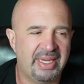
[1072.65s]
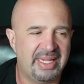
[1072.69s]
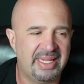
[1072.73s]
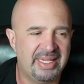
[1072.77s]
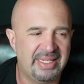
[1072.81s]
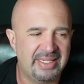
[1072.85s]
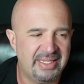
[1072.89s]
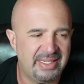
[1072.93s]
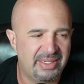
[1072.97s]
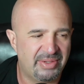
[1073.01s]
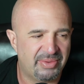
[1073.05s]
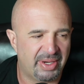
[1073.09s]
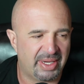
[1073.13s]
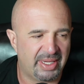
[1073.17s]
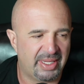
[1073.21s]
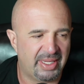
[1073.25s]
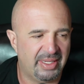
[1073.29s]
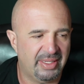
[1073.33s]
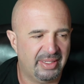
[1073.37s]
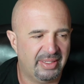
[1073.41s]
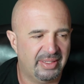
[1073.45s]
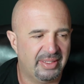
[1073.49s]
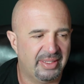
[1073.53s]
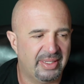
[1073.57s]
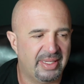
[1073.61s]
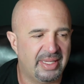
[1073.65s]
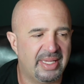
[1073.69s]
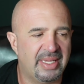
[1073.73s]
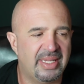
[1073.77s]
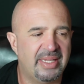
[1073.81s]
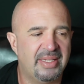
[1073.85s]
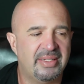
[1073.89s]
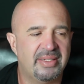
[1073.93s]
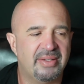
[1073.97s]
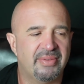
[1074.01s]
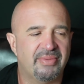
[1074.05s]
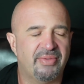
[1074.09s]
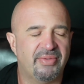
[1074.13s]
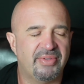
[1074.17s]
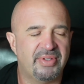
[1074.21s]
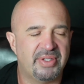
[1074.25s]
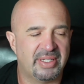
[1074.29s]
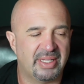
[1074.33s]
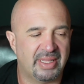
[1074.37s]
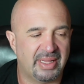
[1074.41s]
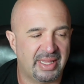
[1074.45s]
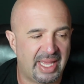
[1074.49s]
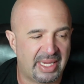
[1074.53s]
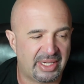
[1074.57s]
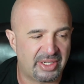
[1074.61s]
Easy drinking, ease of
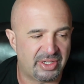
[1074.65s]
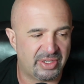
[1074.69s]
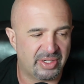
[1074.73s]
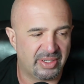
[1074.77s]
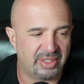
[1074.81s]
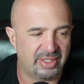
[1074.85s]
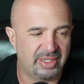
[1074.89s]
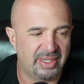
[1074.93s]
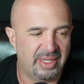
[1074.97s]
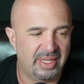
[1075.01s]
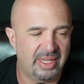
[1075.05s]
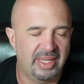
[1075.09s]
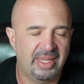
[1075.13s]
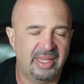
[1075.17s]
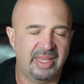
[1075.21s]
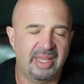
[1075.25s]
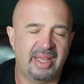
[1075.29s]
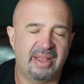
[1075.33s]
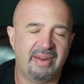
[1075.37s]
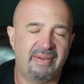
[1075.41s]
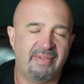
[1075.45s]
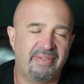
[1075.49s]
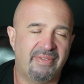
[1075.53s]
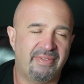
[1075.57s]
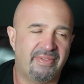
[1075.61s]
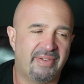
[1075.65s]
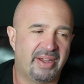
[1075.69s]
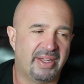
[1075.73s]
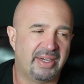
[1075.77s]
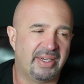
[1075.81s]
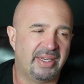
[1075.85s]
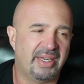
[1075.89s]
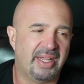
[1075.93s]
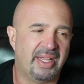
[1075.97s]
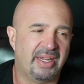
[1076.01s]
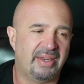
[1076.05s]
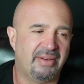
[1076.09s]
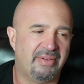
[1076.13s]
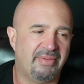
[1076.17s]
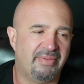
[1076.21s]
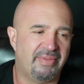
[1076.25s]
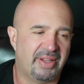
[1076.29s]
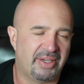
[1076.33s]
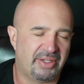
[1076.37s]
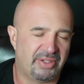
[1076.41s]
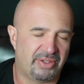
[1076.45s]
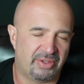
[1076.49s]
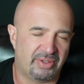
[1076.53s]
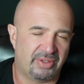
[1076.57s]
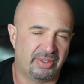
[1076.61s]
selection, and fun and
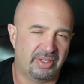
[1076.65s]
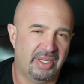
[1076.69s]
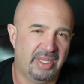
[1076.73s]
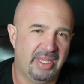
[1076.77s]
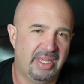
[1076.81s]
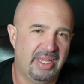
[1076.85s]
adventure.